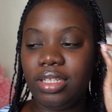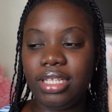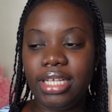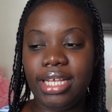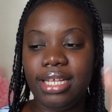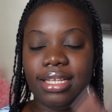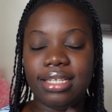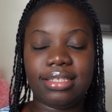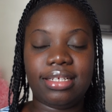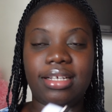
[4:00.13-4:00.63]
It
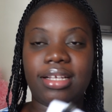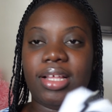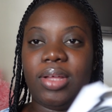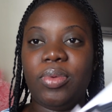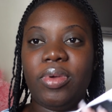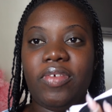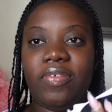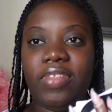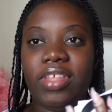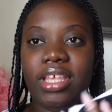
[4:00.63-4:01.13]
doesn't come
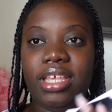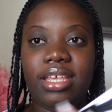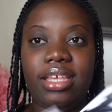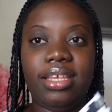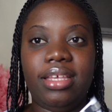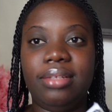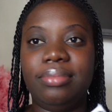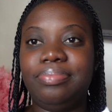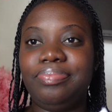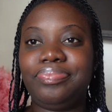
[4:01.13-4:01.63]
with
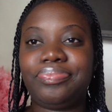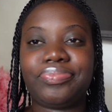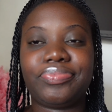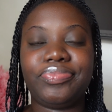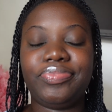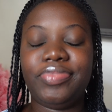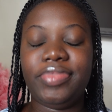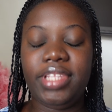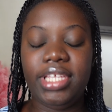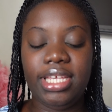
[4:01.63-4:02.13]
the
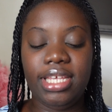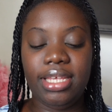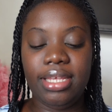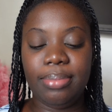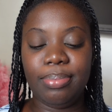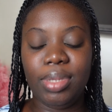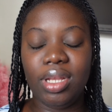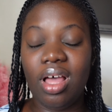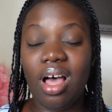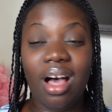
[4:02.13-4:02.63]

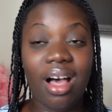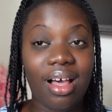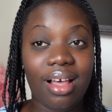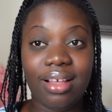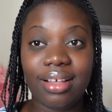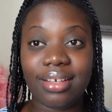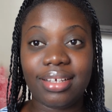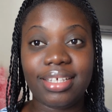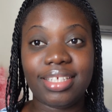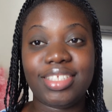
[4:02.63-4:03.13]

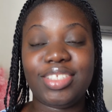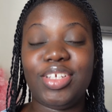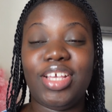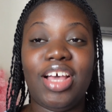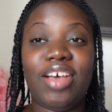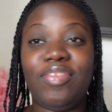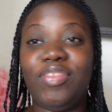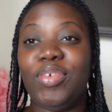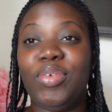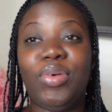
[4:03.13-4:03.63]
block, so you
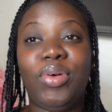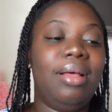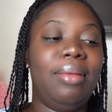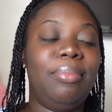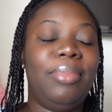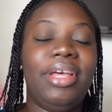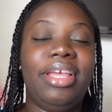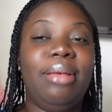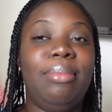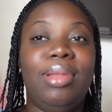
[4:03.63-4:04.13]
have to go and
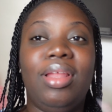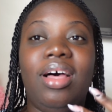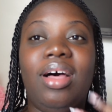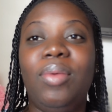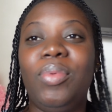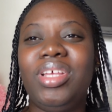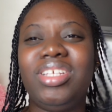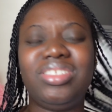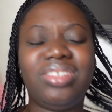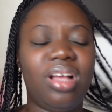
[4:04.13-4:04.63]
buy a block,
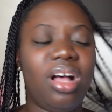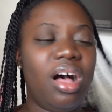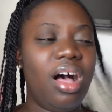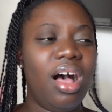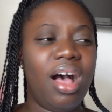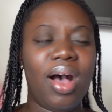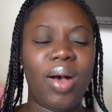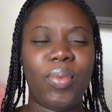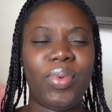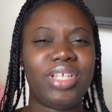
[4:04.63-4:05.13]
which
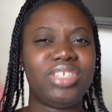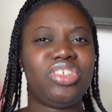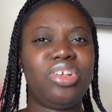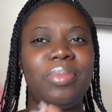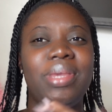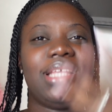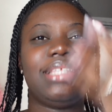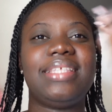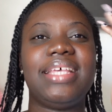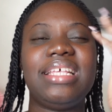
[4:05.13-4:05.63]
don't
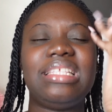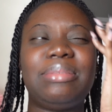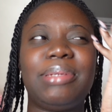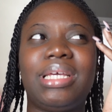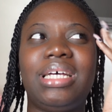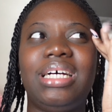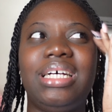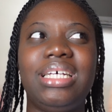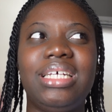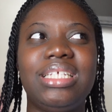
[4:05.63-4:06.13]
make sense,
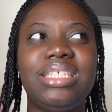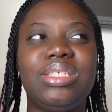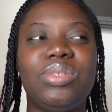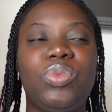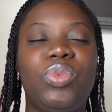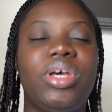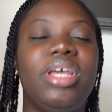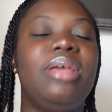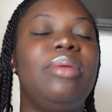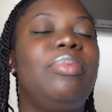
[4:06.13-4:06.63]
because
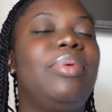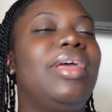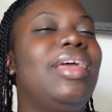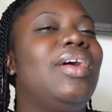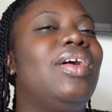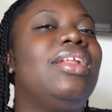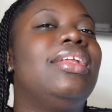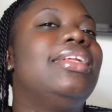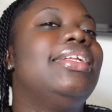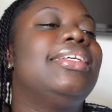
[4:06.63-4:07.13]
why you paying
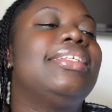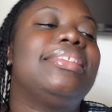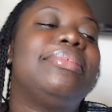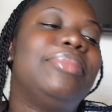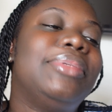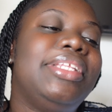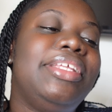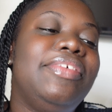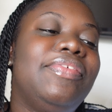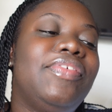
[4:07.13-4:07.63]
all of this
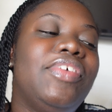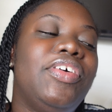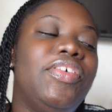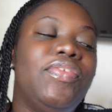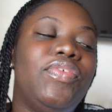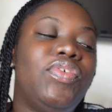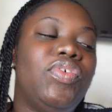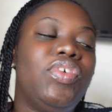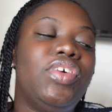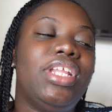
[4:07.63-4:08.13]
money for a
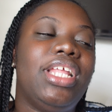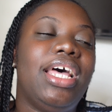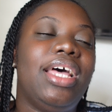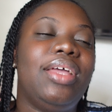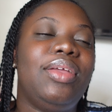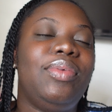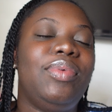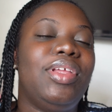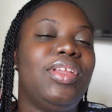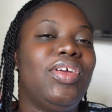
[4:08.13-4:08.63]
phone and
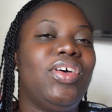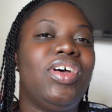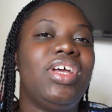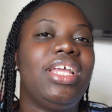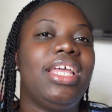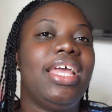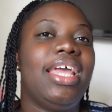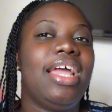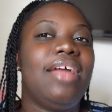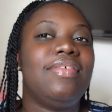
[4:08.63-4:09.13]
you're not
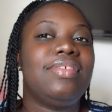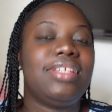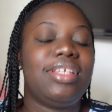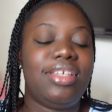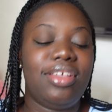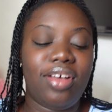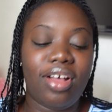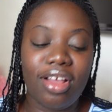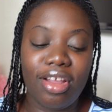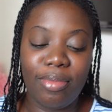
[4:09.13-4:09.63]
getting everything?
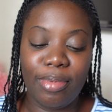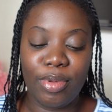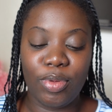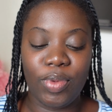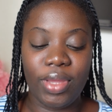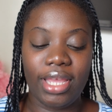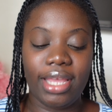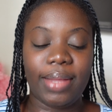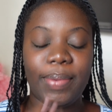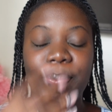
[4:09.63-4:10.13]
Y'all remember
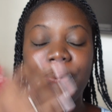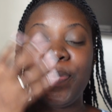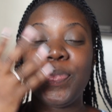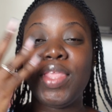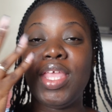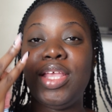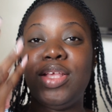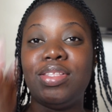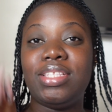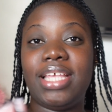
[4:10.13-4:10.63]
me
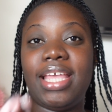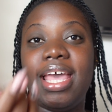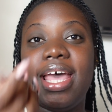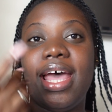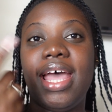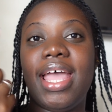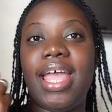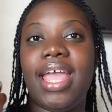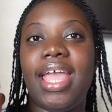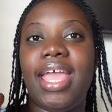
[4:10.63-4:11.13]
used to get
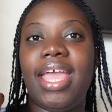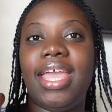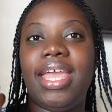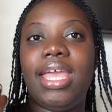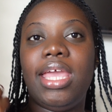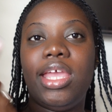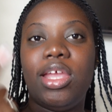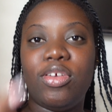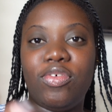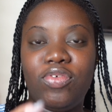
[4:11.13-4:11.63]

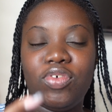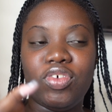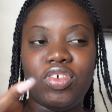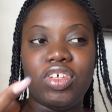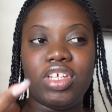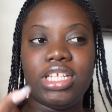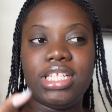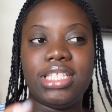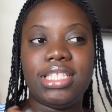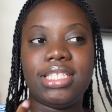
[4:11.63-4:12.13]

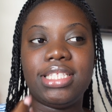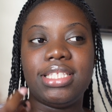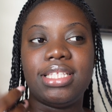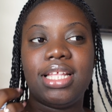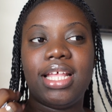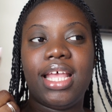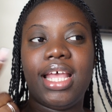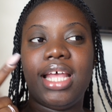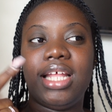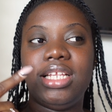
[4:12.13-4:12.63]
earphones,
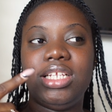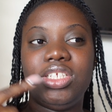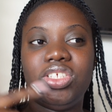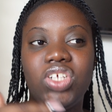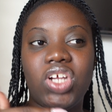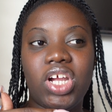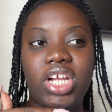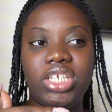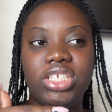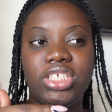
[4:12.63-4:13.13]
the
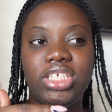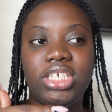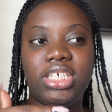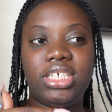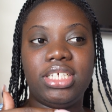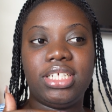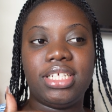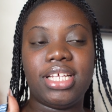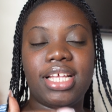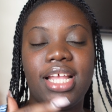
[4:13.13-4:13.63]

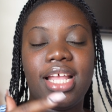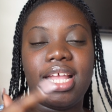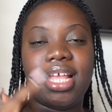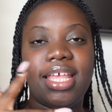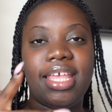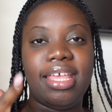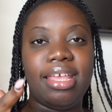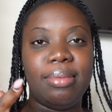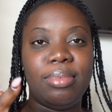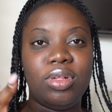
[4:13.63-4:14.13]
charger,
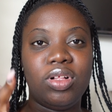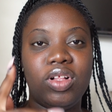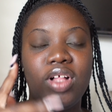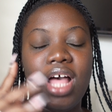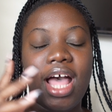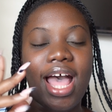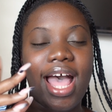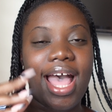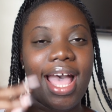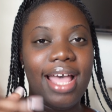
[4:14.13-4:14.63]
cable,
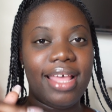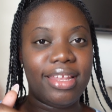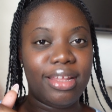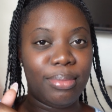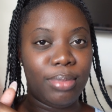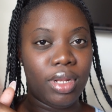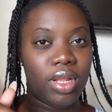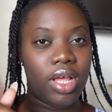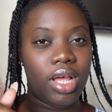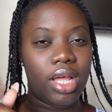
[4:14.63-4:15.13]
and a
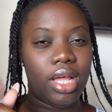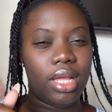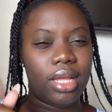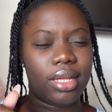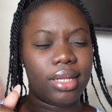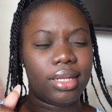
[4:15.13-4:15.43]
block.